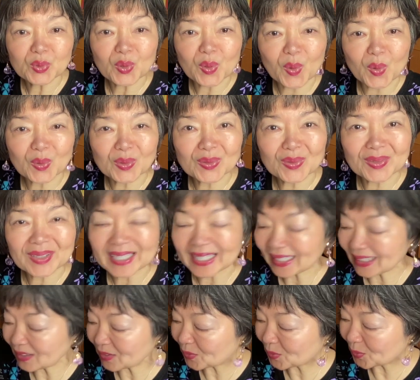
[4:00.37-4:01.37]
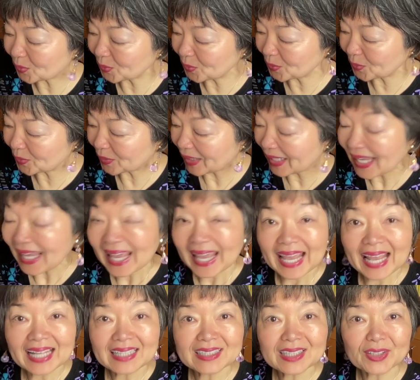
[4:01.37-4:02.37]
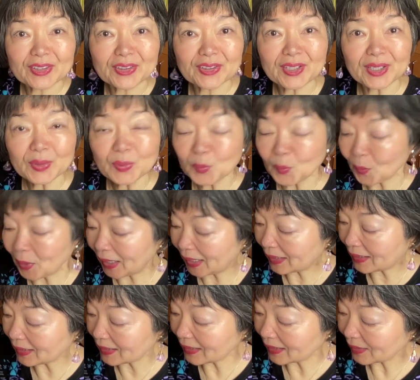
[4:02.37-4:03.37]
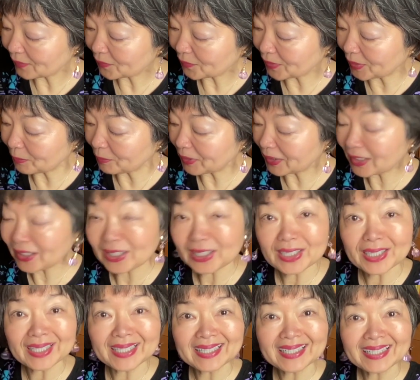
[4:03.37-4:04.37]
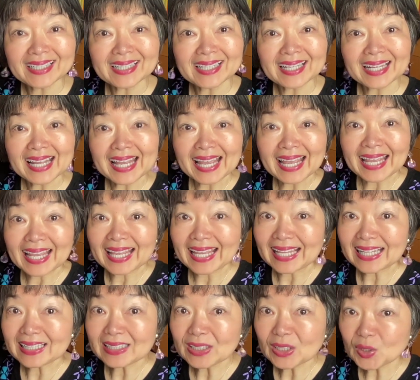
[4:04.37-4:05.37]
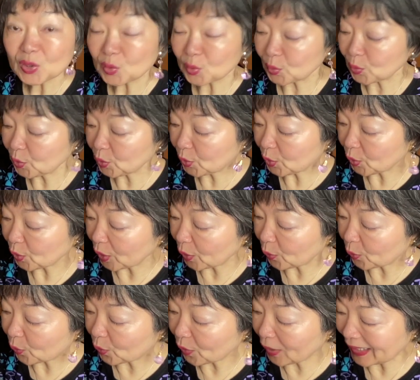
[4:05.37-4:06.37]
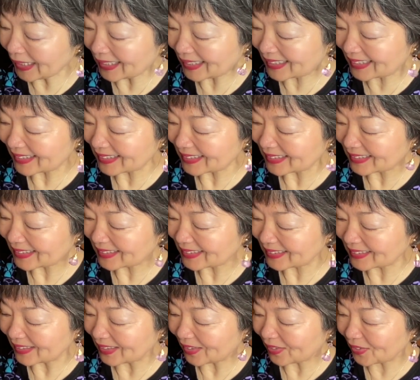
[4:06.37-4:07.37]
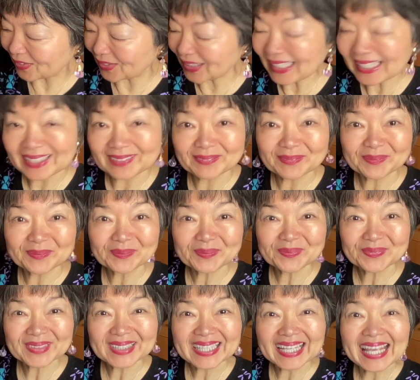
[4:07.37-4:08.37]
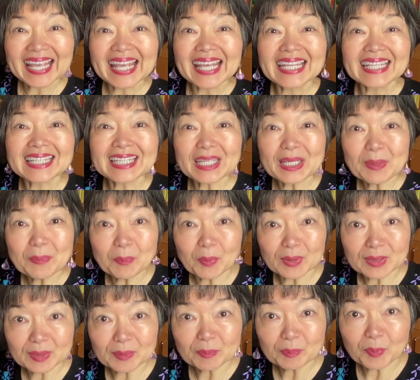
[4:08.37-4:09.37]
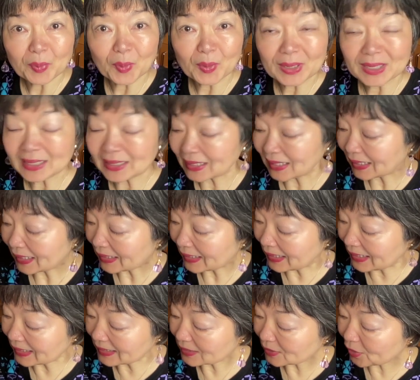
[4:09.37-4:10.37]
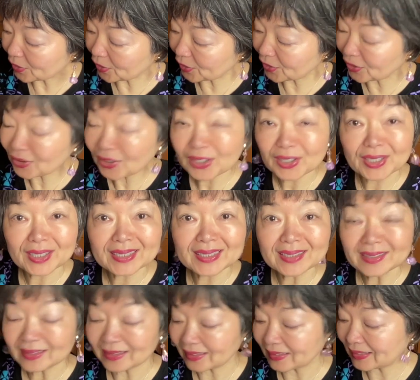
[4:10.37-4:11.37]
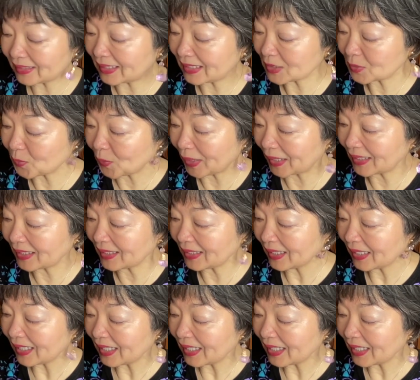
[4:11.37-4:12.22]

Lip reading: long, okay? 2. And the third one from here and to your right, 3. The important point, this third, this one,